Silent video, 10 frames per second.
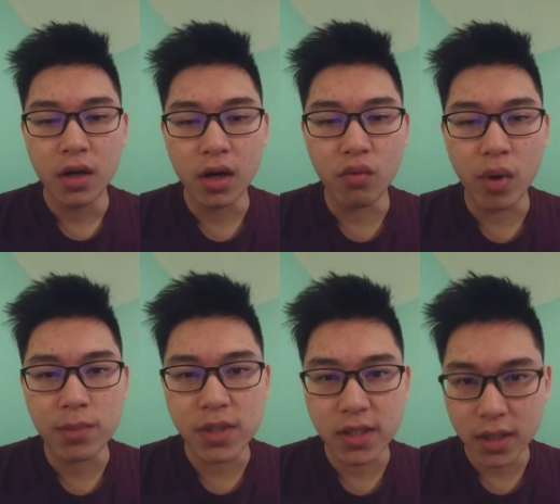
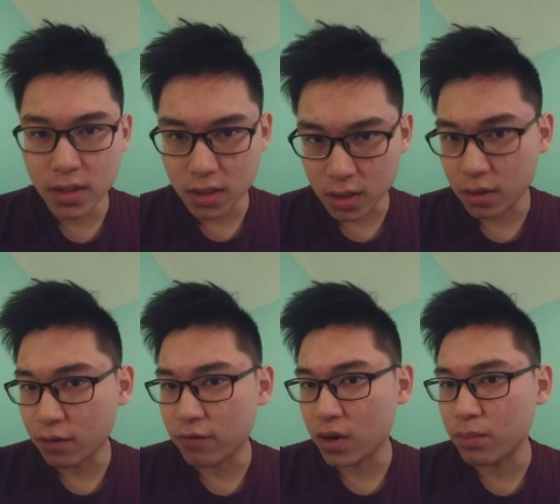websites,
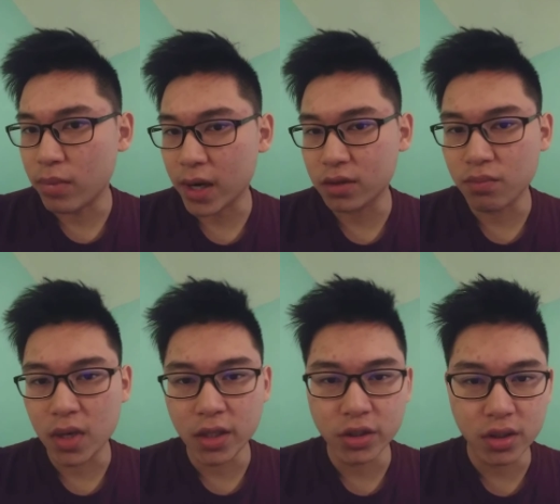flying back to
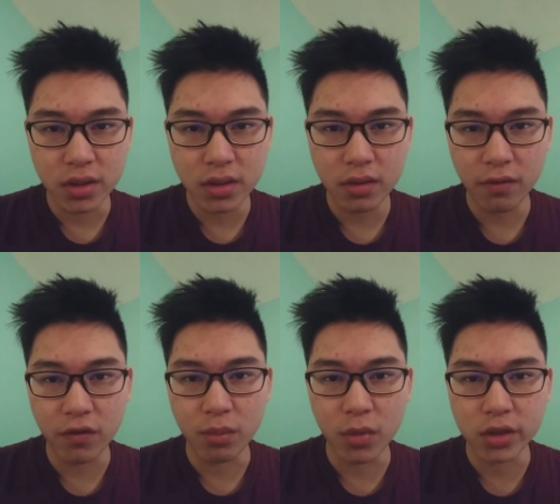Malaysia
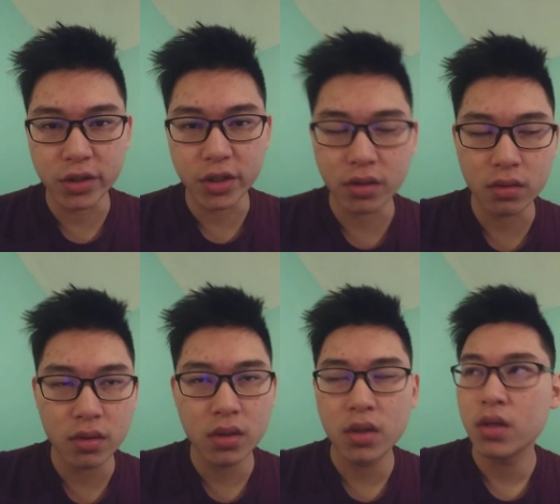from Montreal,
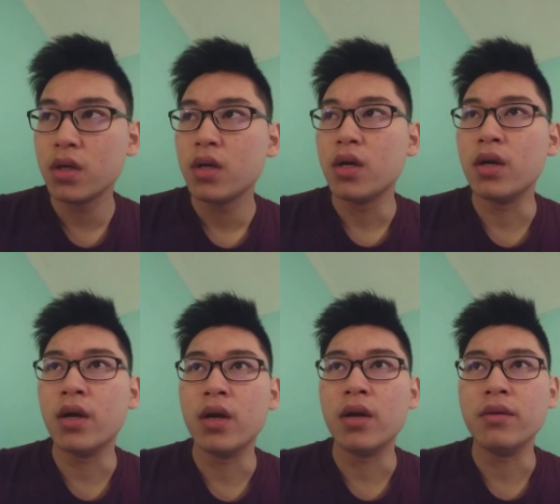
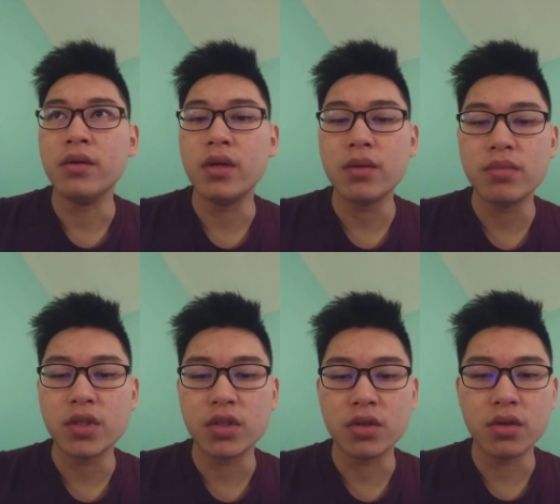and yep,
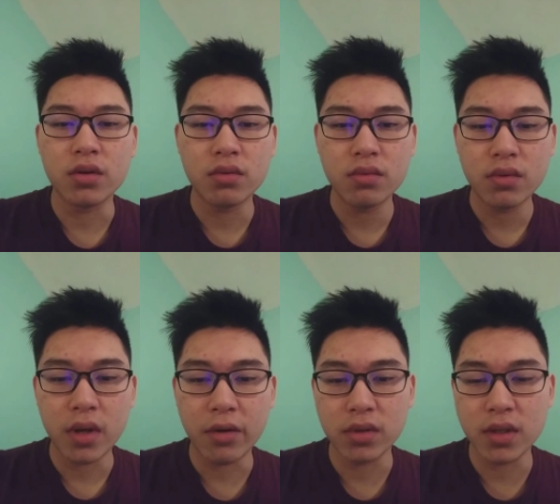so
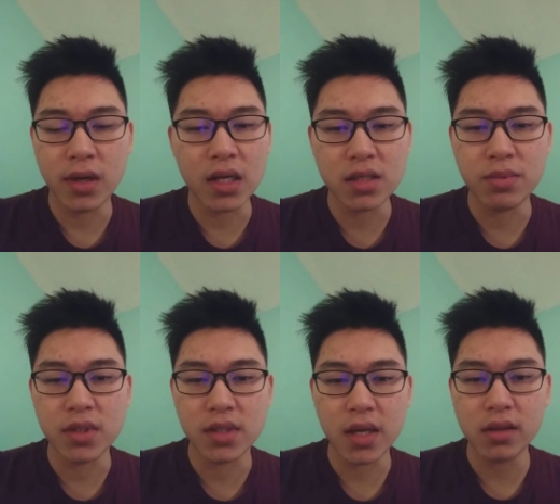everything has been
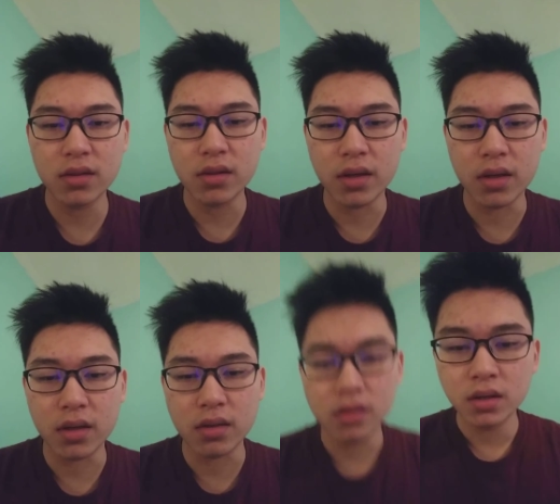settled,
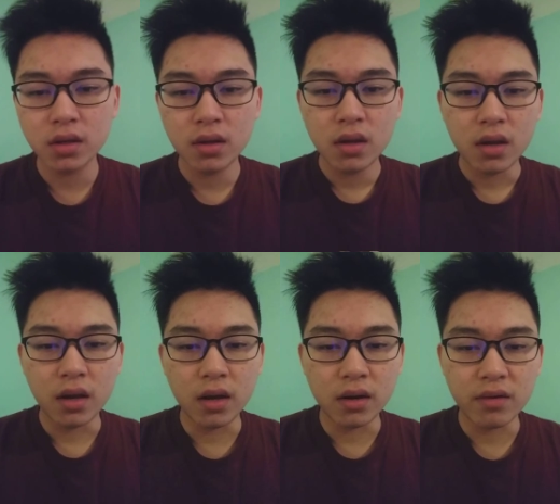
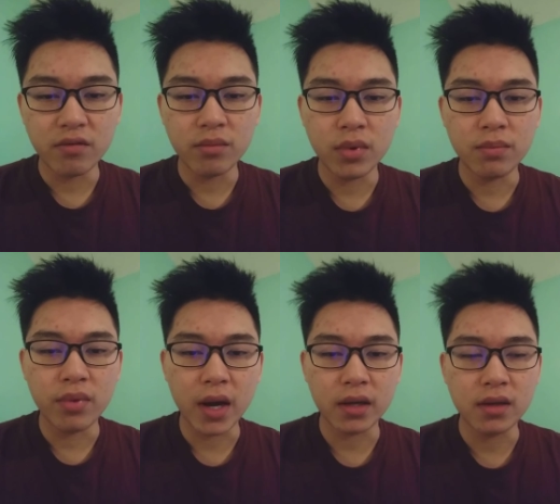and I will be
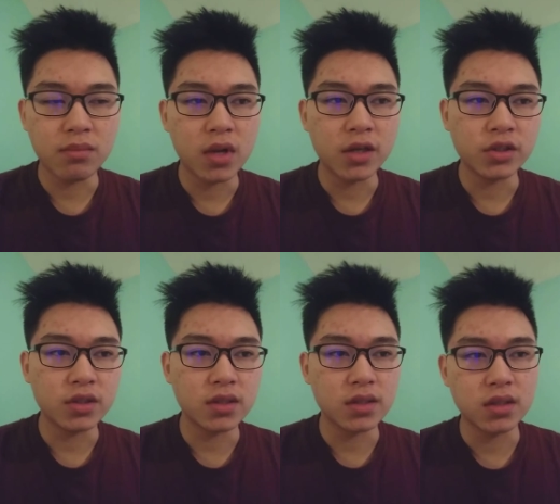back in
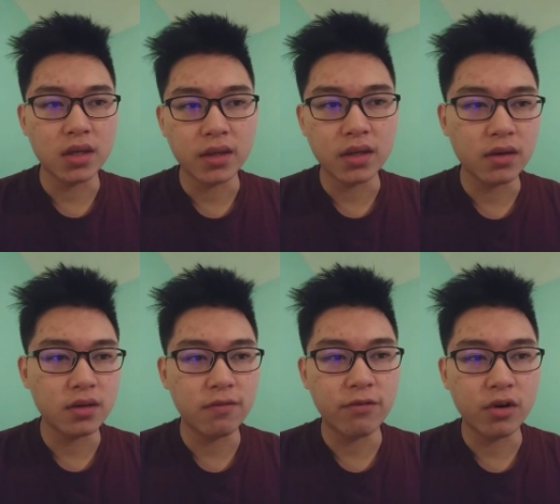Malaysia's like
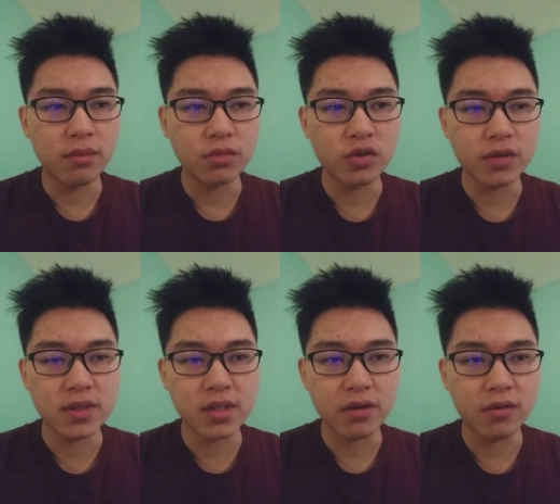from
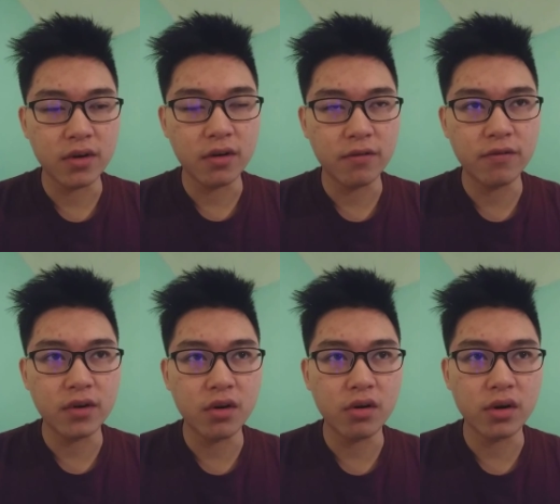27 of
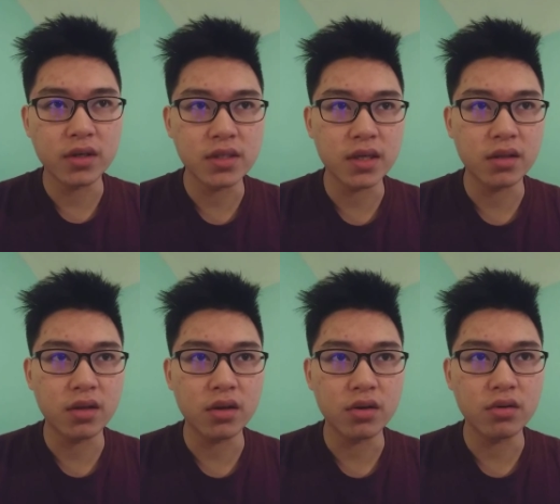August
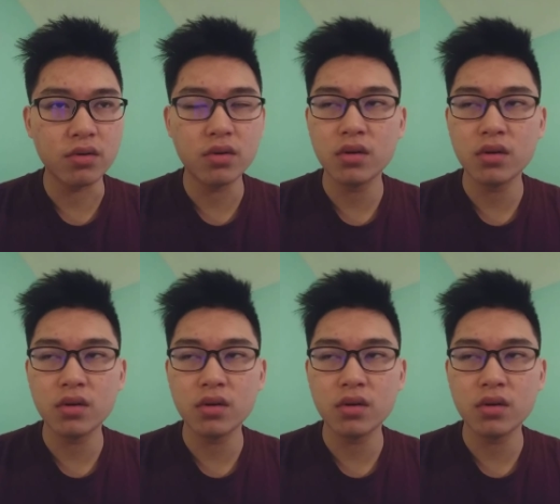until